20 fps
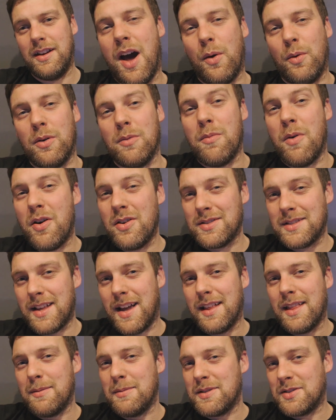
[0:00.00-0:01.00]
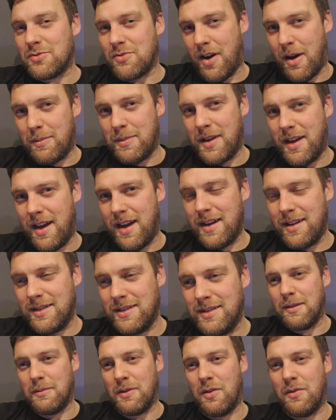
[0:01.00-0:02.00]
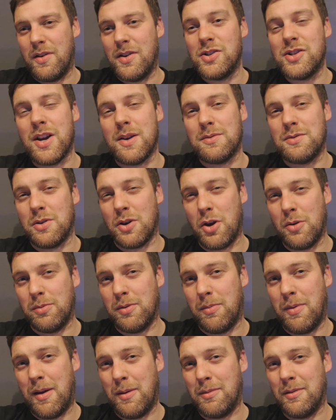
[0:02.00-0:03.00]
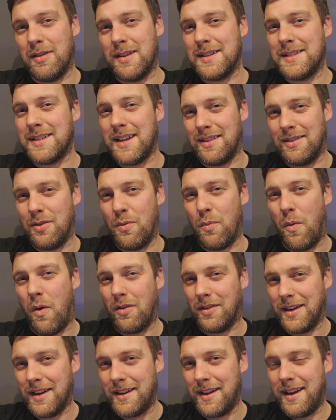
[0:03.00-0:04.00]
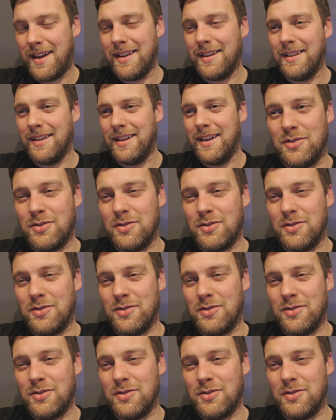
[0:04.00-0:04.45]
I will most likely be scrapping it. I'm going to reach out to a couple of people that said they wanted it.